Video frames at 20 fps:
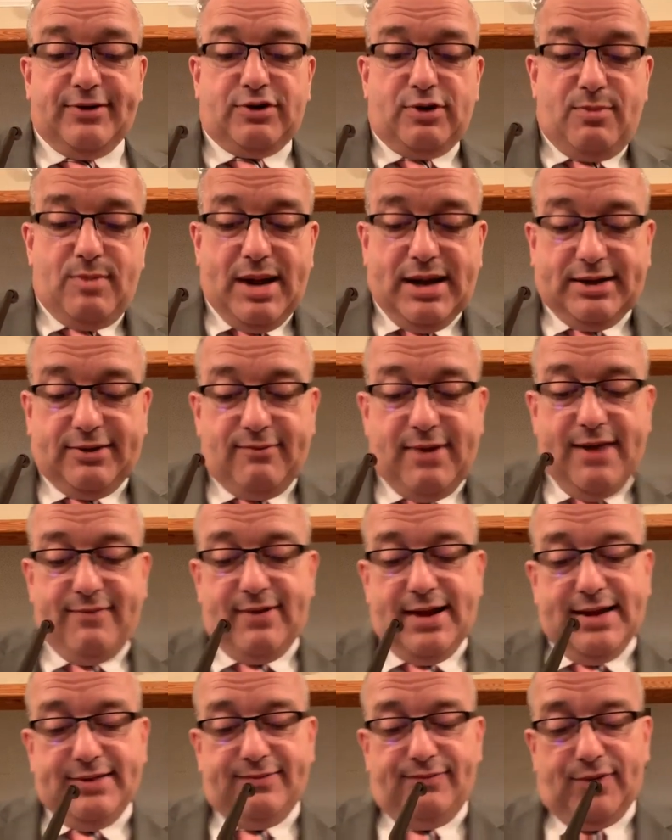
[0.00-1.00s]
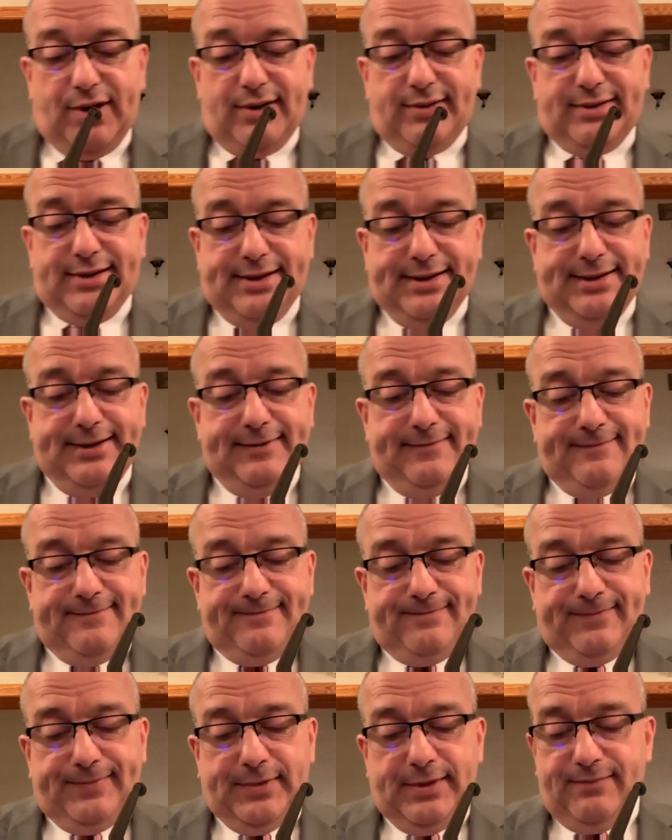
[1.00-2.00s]
Let's look back to Revelation 13,
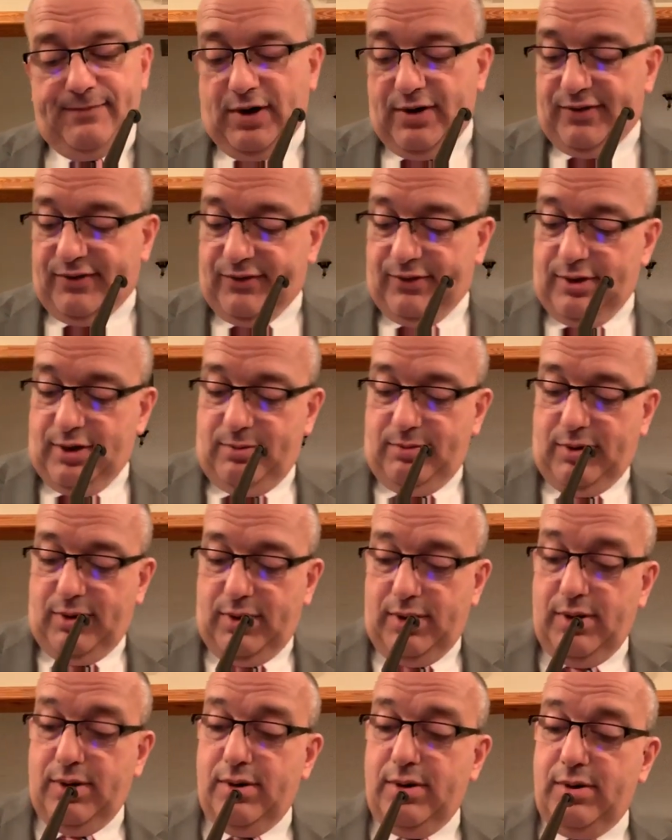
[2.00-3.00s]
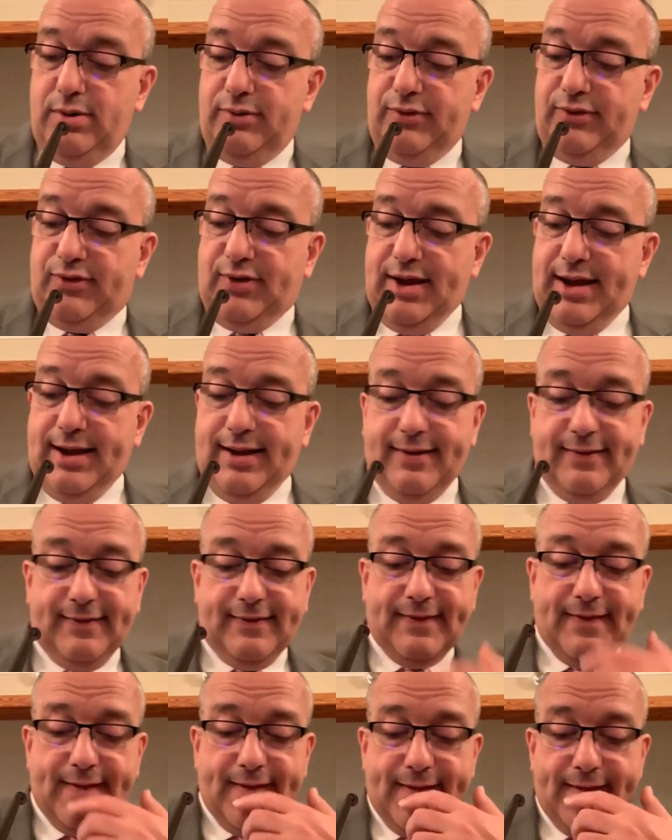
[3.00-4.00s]
verse number
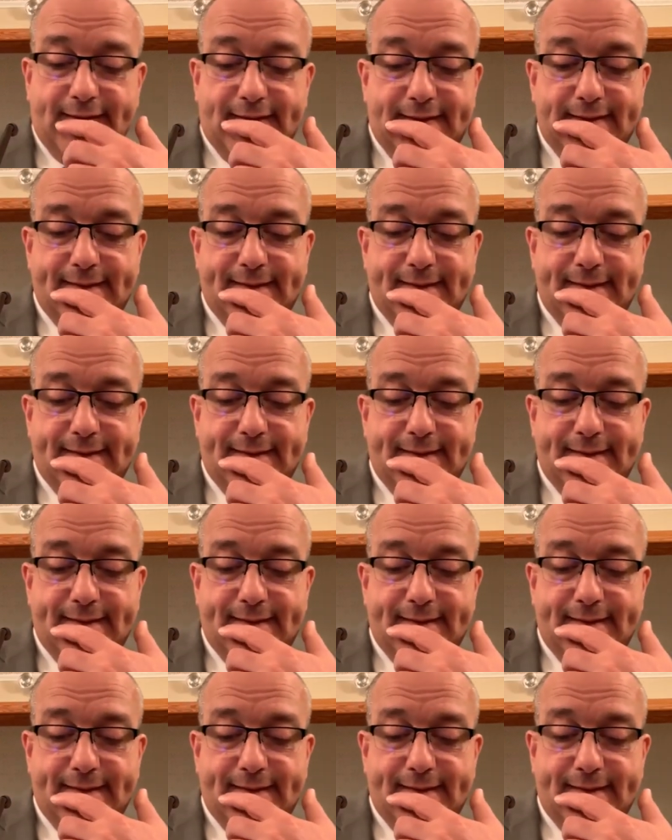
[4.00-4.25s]
6.